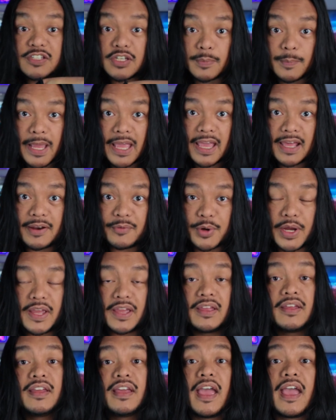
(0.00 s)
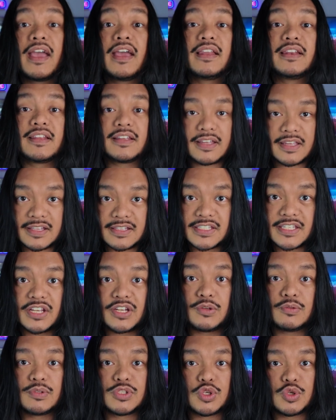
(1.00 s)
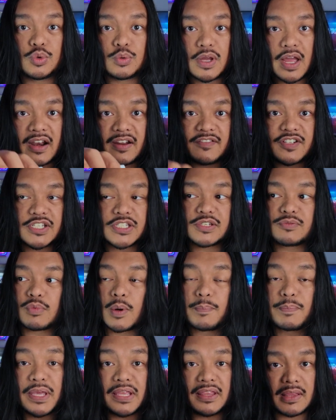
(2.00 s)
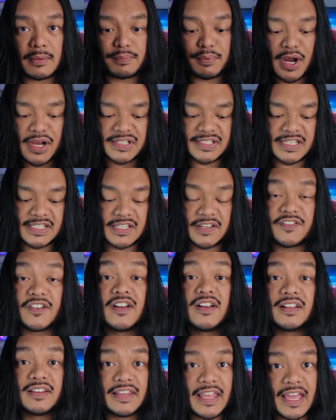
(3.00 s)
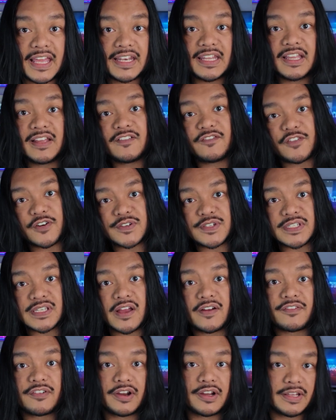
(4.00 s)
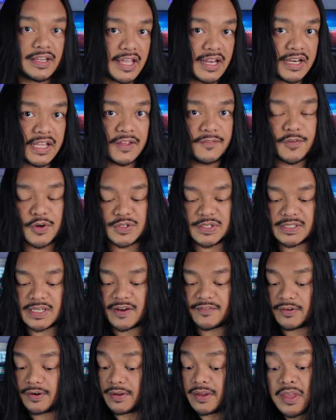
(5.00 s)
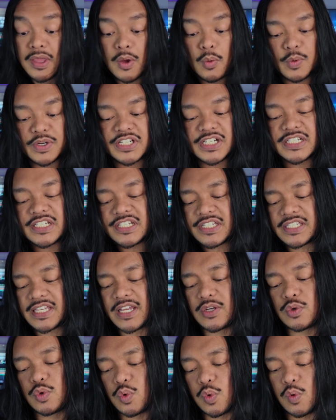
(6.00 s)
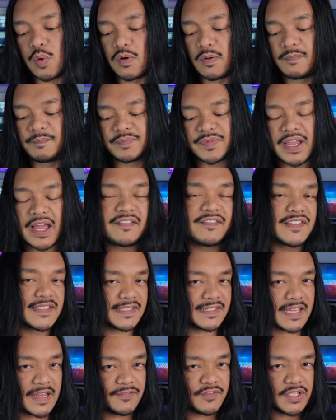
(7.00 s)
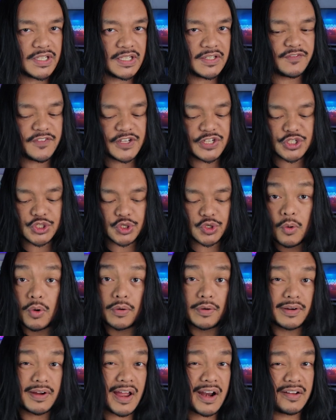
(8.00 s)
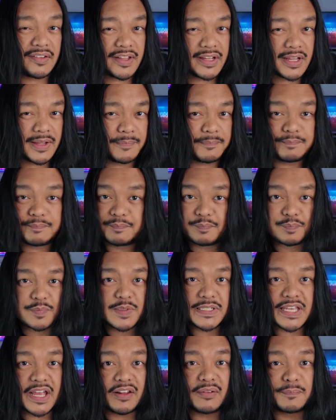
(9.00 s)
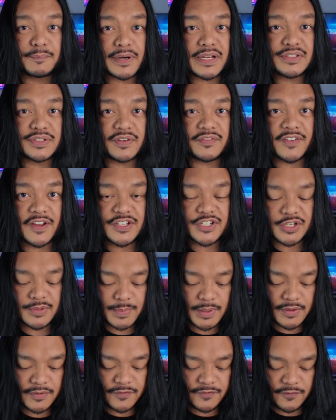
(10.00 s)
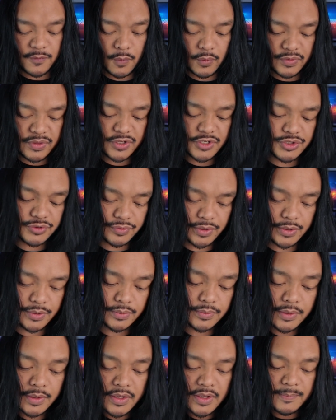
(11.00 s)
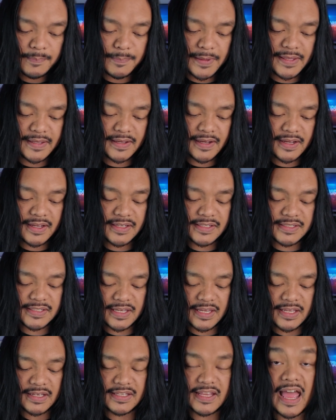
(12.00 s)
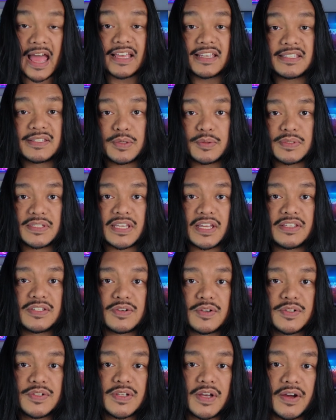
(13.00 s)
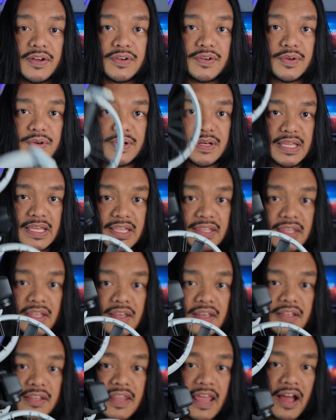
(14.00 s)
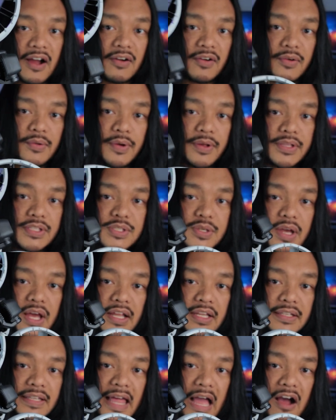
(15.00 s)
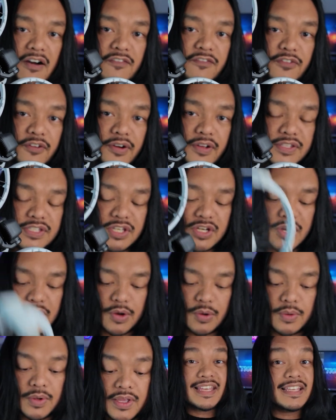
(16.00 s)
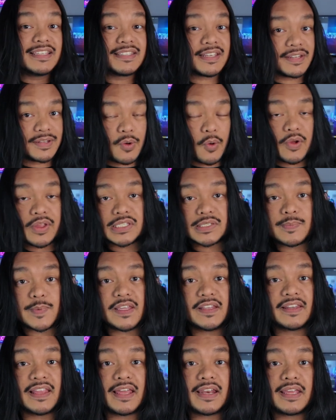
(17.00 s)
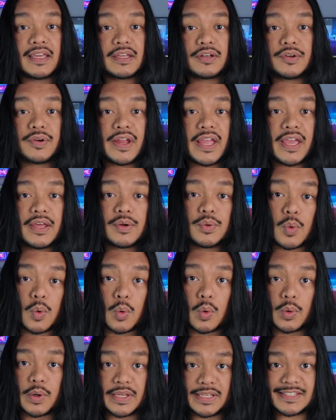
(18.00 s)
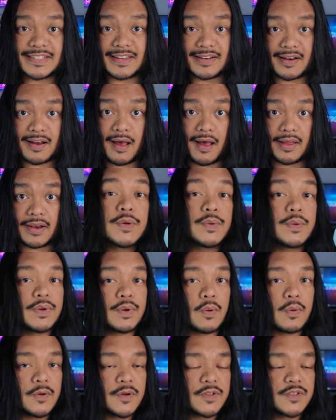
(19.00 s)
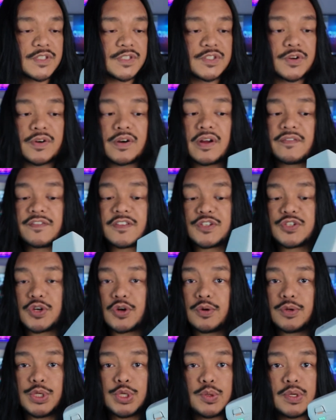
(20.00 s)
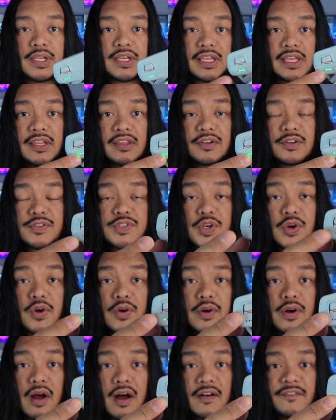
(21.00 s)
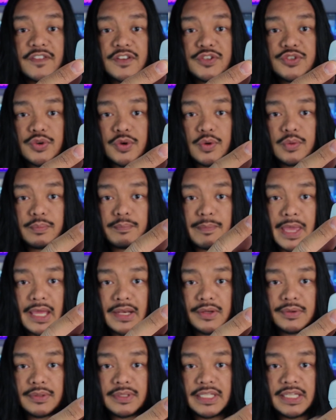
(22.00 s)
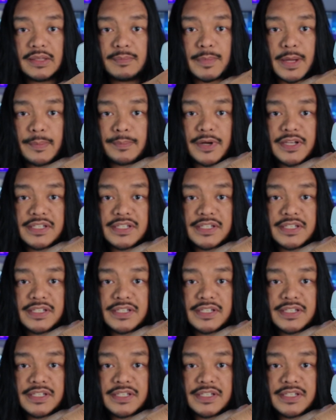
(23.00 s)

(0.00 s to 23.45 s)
took my hand away, and it continued to kind of just repeat the process of landing versus hovering, which is just a cool kind of safety feature, or kind of like a self-preservation mode for the drone, because it has those sensors underneath that are going to allow for it to know, is it going to be landing in your hand or is it not? So in order to turn off the drone, you could either turn off the drone manually by